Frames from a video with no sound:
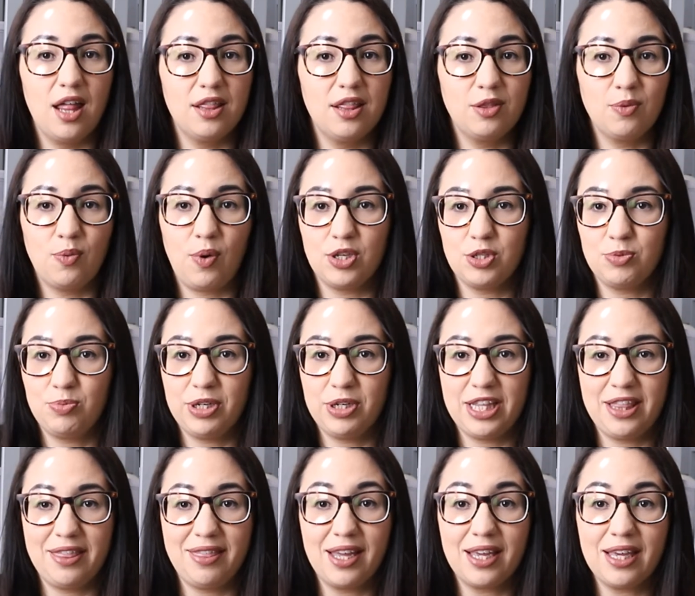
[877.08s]
The walls are
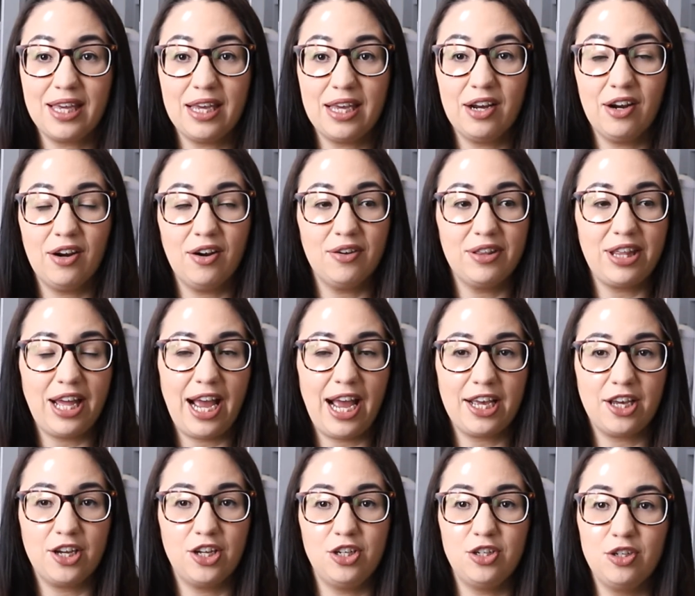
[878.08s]
pretty thick here, that I
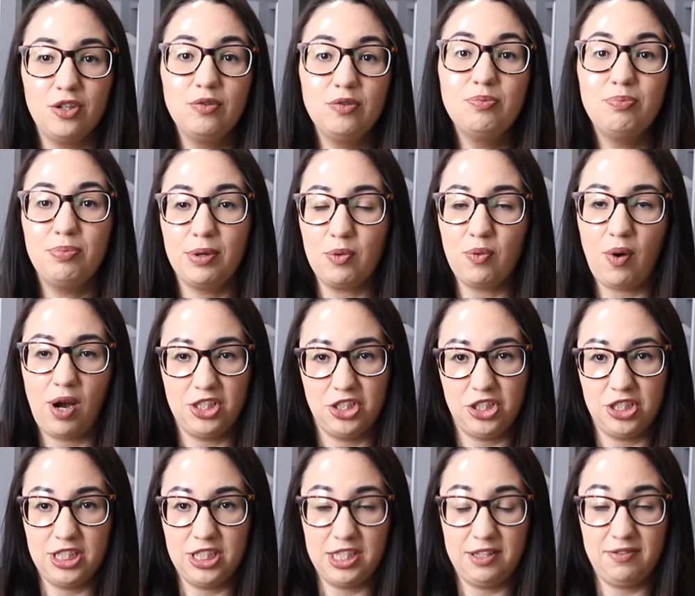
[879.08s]
could be
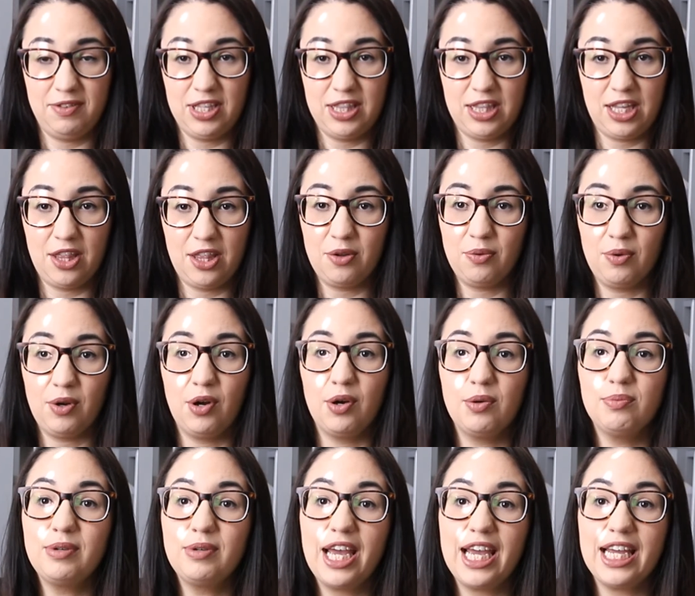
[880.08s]
watching TV in the other
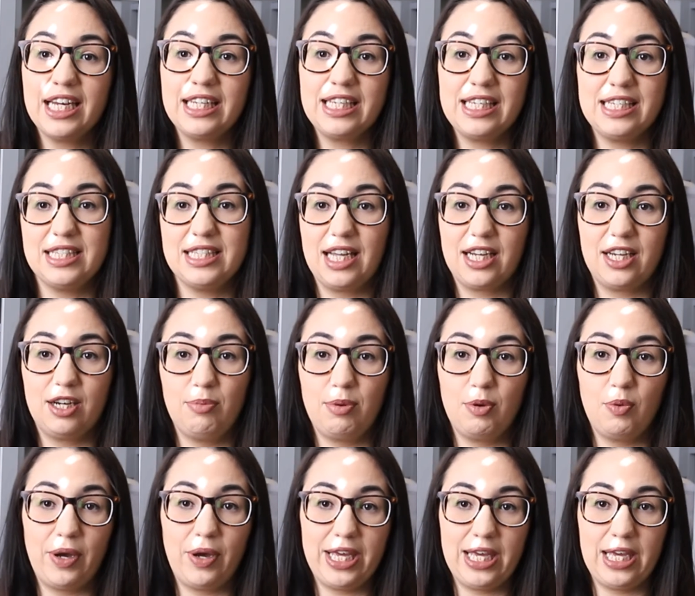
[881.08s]
room and he's not going to
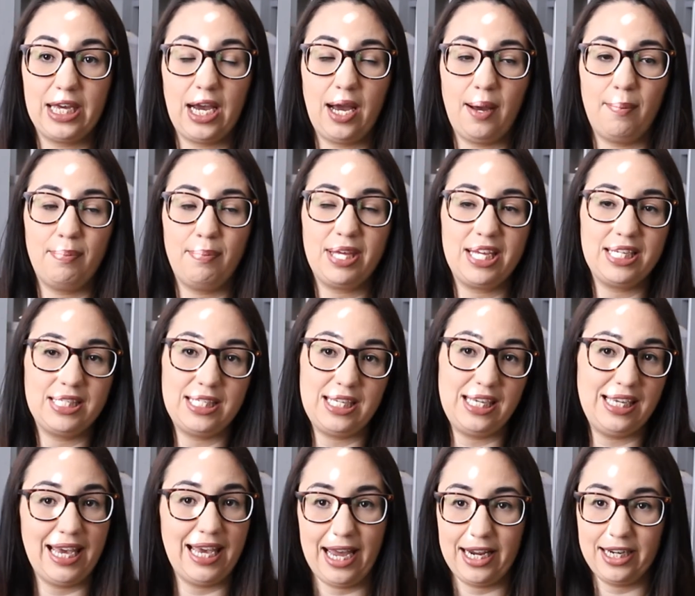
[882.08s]
be waking up because
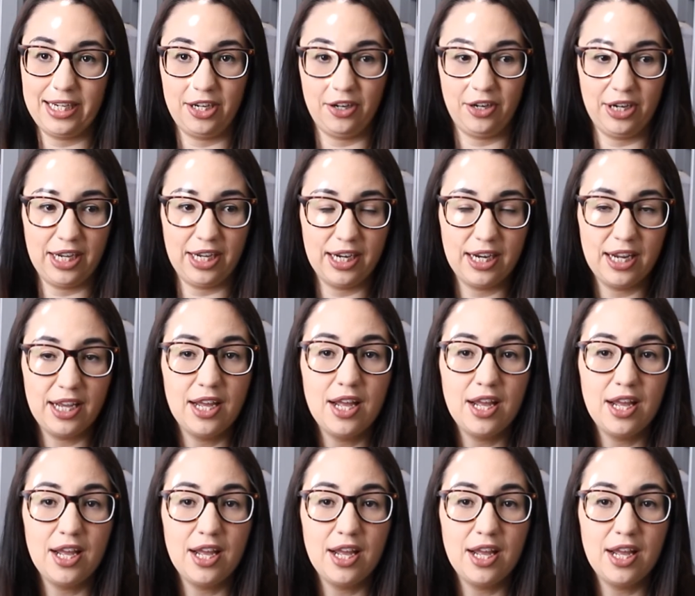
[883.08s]
he can't hear it.